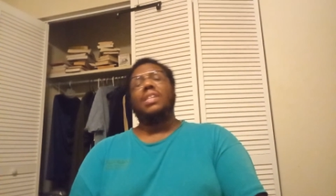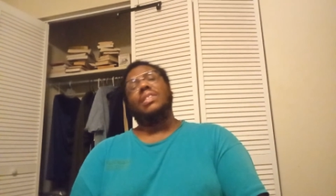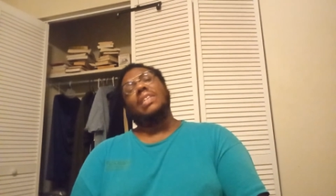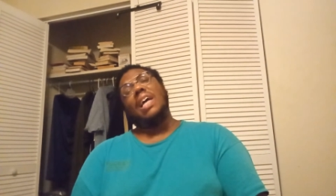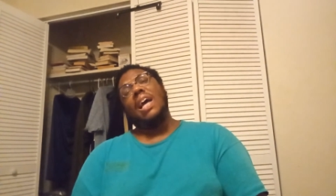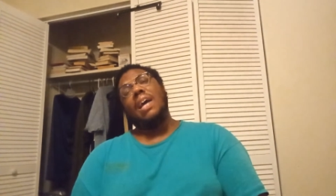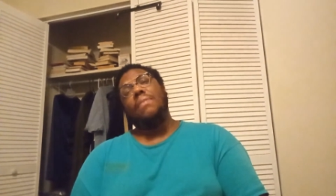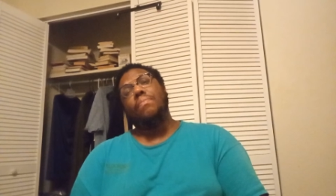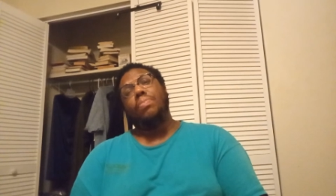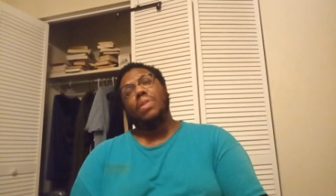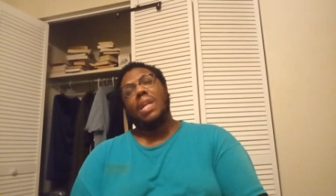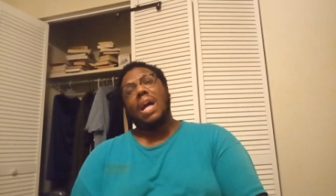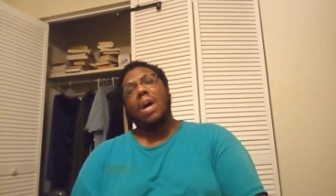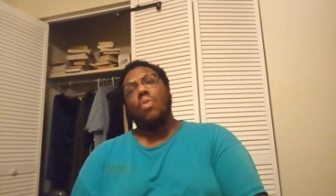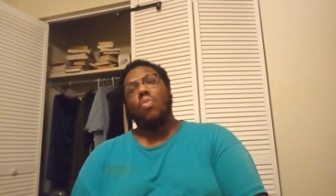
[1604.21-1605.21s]
because I hadn't
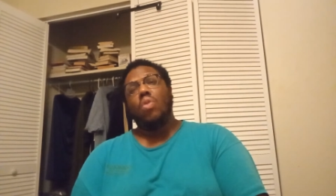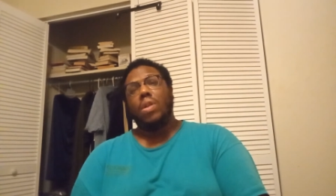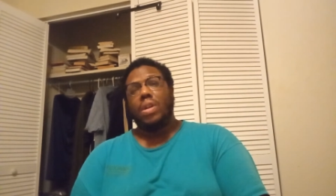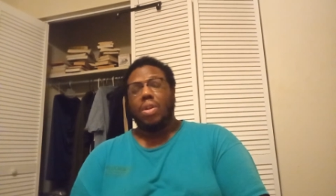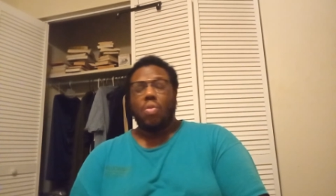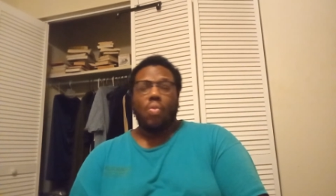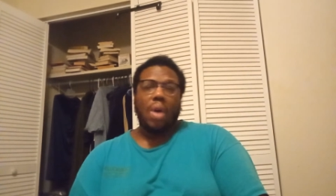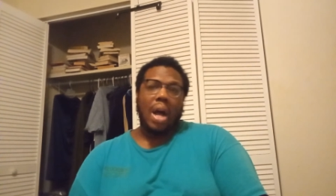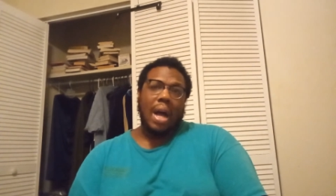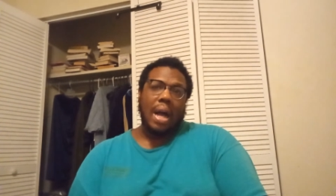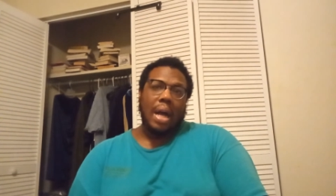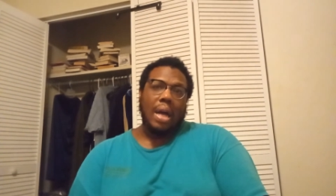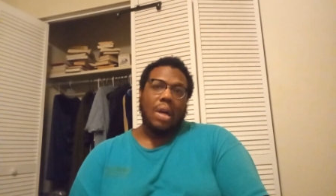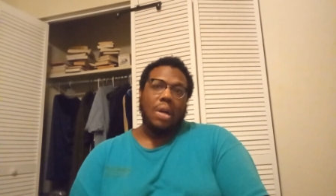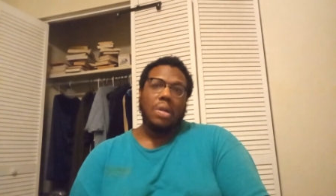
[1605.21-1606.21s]
put out one in a
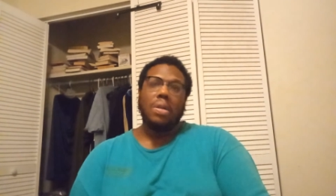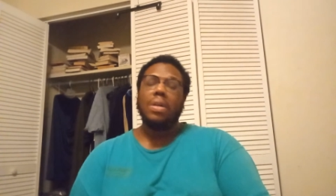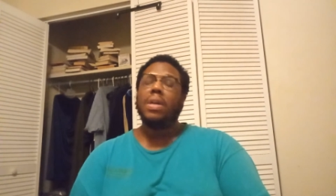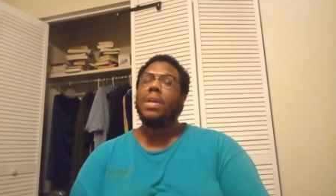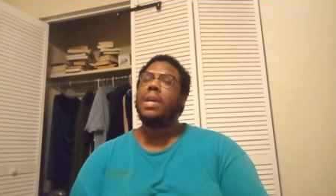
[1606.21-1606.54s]
while.